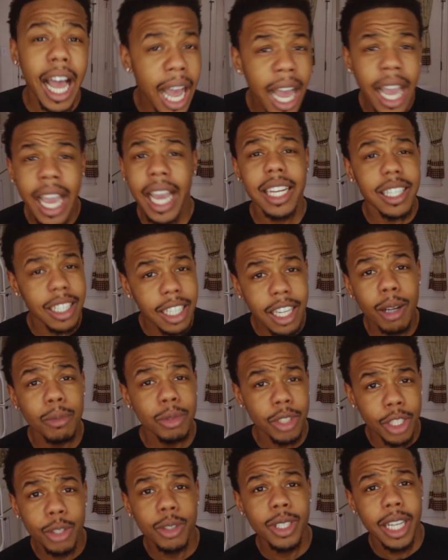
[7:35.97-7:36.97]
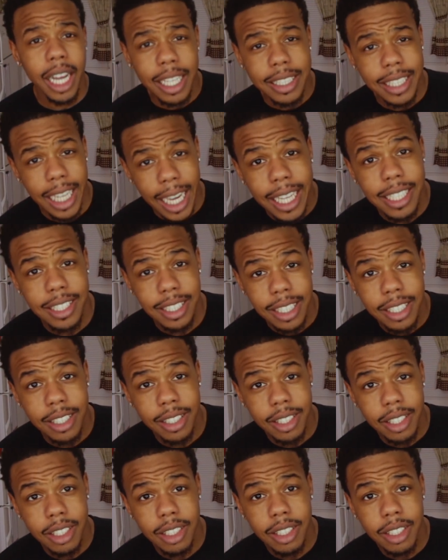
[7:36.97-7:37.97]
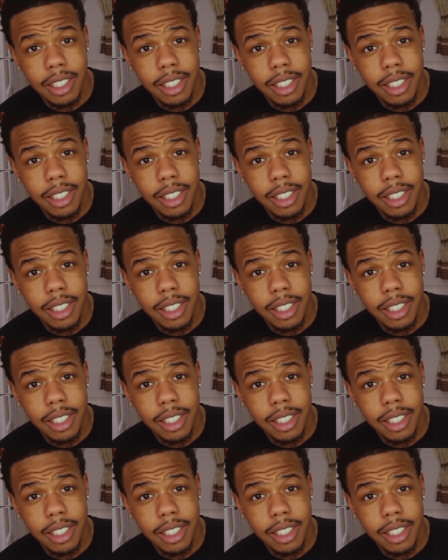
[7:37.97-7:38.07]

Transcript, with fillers: I had to come to you guys as is.